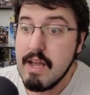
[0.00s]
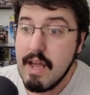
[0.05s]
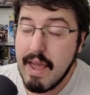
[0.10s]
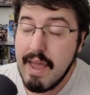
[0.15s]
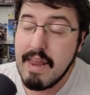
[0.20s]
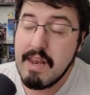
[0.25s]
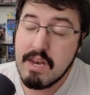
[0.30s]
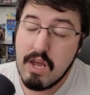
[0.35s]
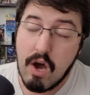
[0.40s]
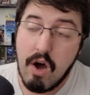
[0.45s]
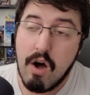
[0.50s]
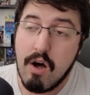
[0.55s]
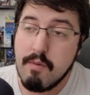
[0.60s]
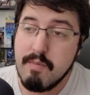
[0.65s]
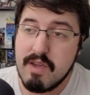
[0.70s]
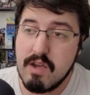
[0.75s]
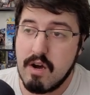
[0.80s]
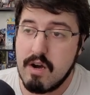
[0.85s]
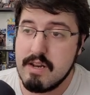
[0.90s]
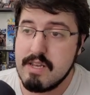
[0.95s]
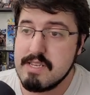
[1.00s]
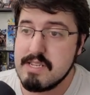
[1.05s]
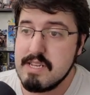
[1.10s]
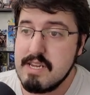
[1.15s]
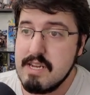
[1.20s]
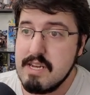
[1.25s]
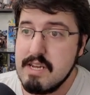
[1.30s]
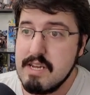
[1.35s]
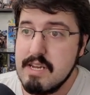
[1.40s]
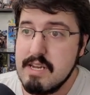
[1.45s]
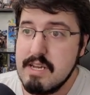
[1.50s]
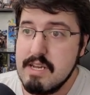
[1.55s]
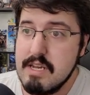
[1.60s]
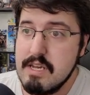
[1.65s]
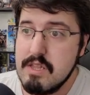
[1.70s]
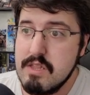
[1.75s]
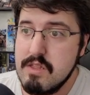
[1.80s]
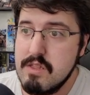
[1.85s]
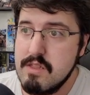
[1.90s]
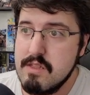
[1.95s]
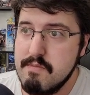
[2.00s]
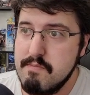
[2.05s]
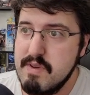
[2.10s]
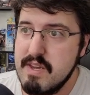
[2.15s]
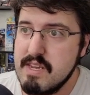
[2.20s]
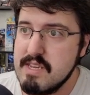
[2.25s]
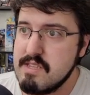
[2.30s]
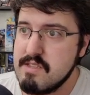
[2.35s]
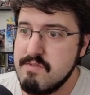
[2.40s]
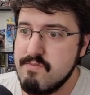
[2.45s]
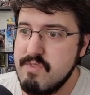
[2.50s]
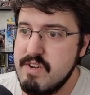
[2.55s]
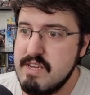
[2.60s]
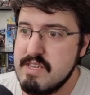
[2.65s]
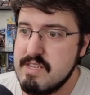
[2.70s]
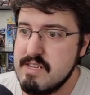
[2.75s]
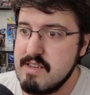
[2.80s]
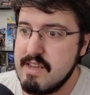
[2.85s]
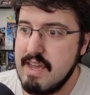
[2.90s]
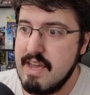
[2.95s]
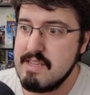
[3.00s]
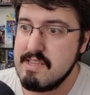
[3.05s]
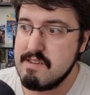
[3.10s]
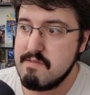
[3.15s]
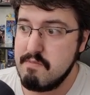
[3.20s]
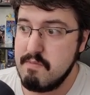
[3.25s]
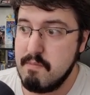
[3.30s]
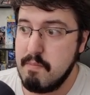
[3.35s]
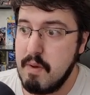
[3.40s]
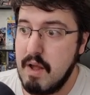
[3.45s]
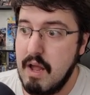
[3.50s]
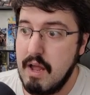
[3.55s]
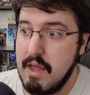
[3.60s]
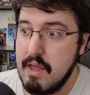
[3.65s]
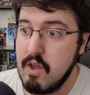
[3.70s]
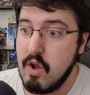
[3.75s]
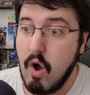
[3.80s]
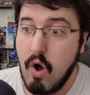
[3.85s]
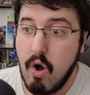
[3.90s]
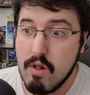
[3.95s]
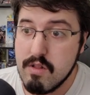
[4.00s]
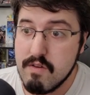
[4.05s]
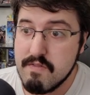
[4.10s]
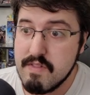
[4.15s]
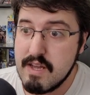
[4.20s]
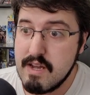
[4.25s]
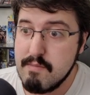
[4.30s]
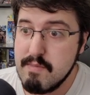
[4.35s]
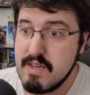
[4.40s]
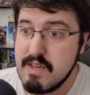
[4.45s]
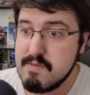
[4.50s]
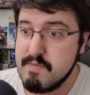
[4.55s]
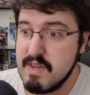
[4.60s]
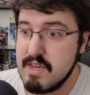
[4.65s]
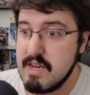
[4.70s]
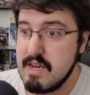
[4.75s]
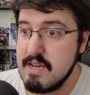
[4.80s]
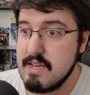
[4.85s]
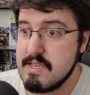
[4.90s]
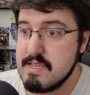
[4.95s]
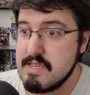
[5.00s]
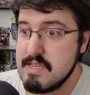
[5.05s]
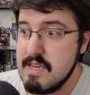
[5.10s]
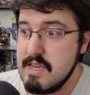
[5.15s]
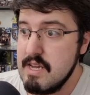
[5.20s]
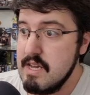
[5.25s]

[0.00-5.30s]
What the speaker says: And I'll be honest, the biggest reason against buying all of them is because